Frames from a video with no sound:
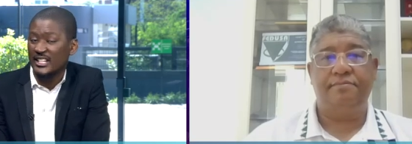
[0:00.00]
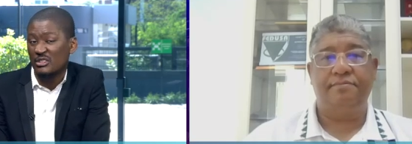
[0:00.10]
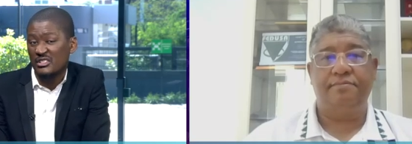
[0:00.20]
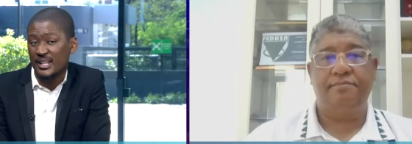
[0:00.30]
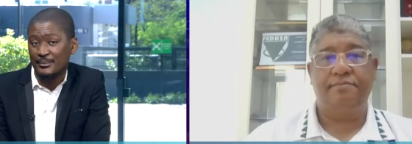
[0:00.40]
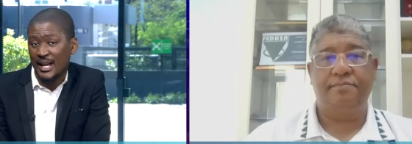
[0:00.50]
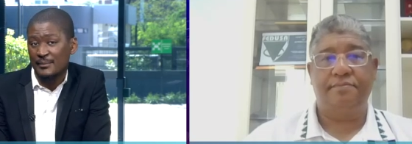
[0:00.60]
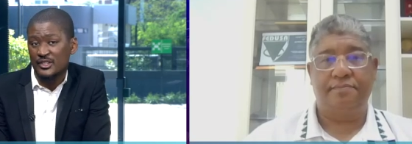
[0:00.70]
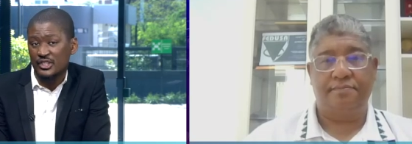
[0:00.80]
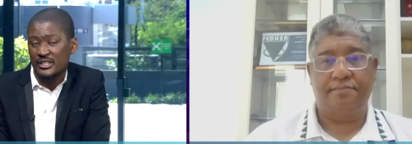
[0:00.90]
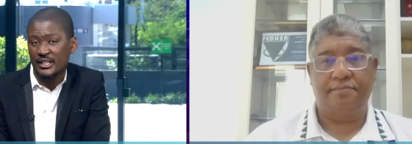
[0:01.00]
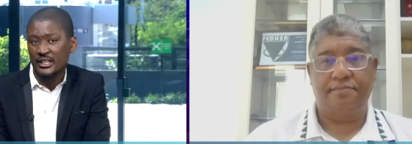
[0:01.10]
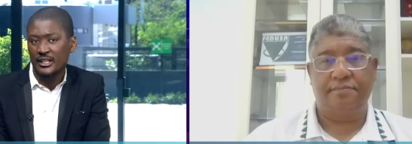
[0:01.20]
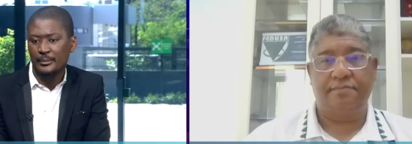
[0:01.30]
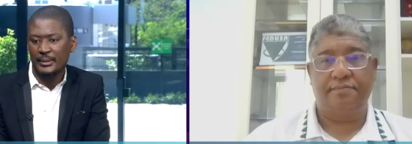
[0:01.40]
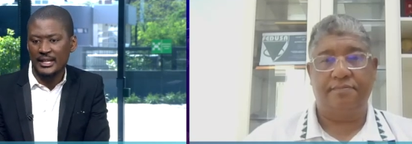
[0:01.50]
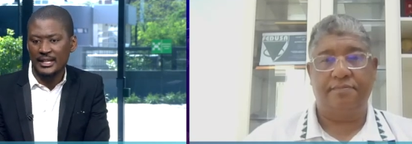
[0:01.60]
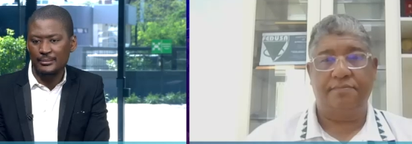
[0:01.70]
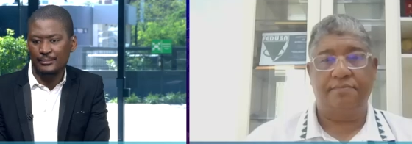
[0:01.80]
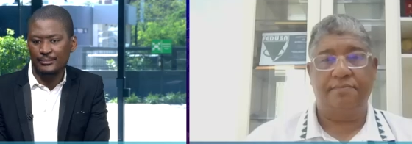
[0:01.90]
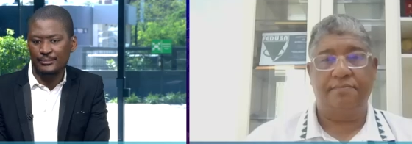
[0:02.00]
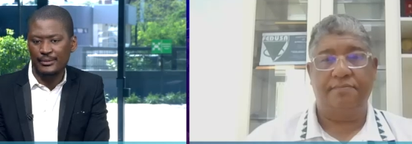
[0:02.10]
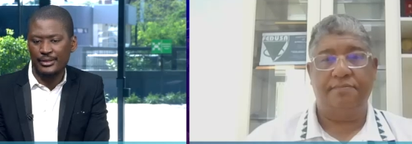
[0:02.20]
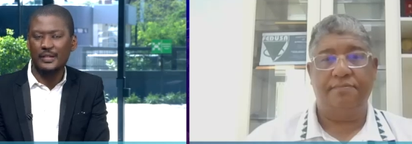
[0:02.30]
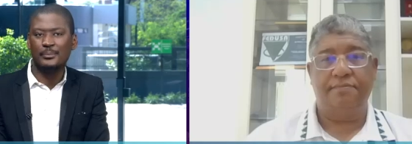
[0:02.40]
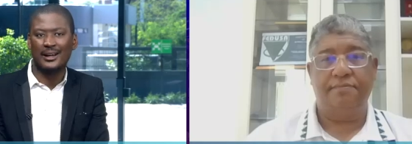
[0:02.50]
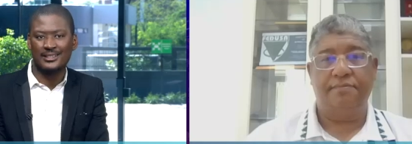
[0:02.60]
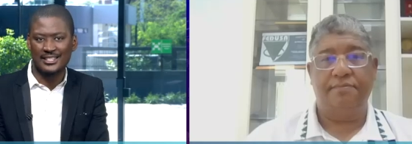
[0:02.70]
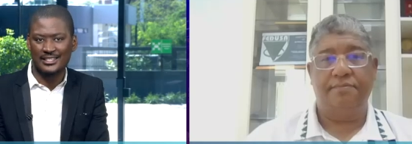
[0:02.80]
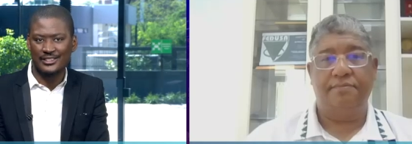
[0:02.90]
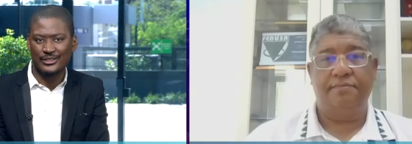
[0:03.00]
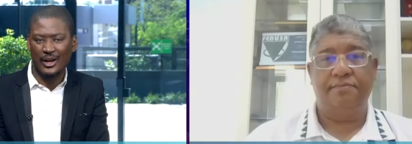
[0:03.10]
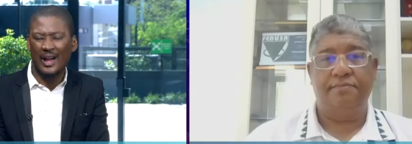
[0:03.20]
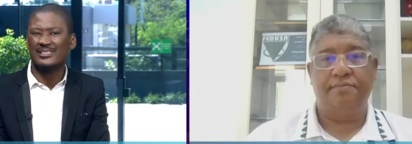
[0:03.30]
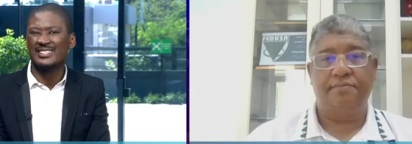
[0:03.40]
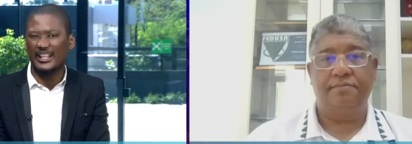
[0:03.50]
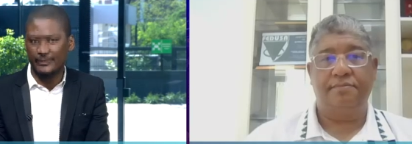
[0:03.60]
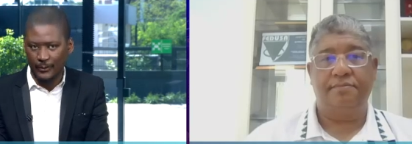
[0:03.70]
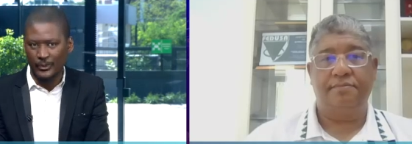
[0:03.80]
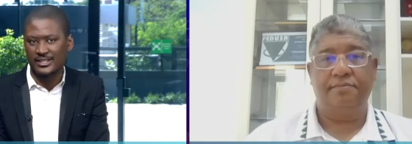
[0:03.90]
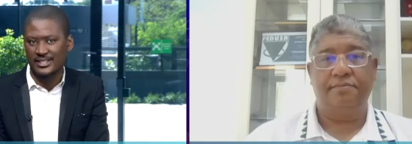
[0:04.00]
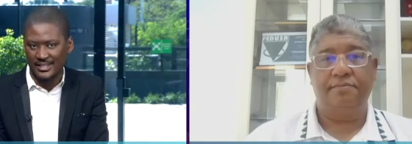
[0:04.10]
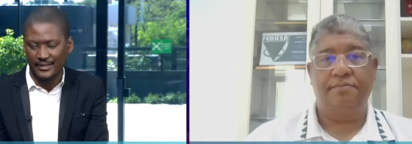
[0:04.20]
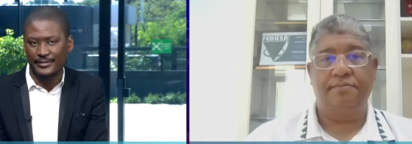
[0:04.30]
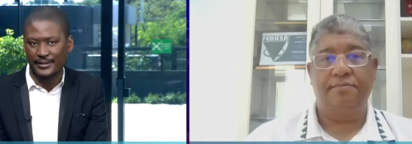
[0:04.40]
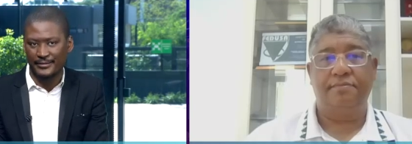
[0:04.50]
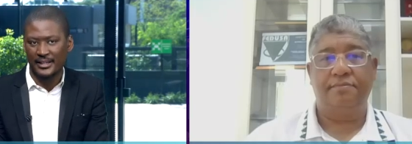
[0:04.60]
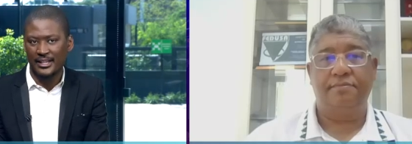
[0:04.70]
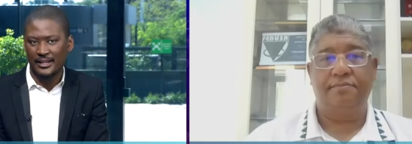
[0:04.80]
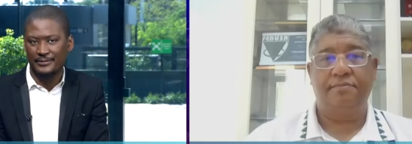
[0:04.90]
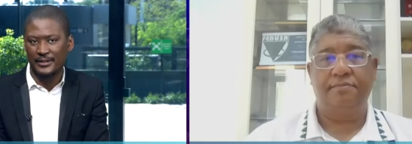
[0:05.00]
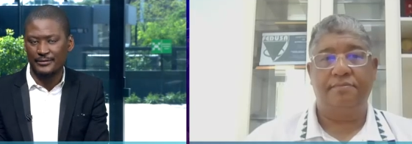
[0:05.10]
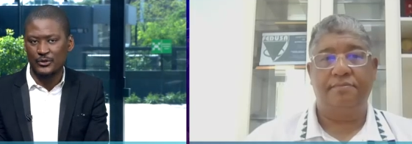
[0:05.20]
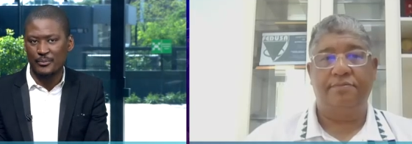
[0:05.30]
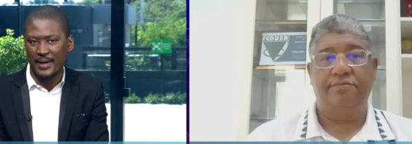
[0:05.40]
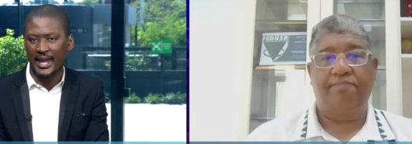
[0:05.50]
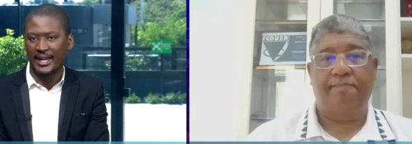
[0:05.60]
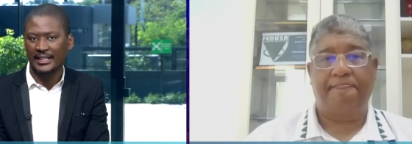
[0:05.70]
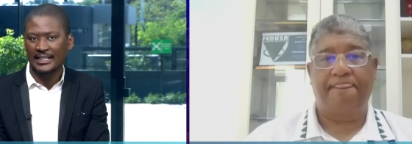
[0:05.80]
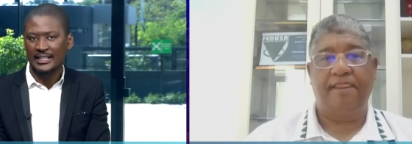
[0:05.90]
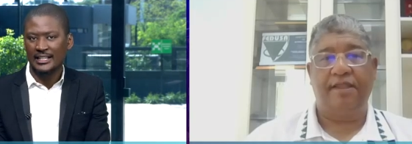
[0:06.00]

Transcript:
Speaker 1: It could sometimes just be third parties, you know, outside forces, if, if, if, if you may.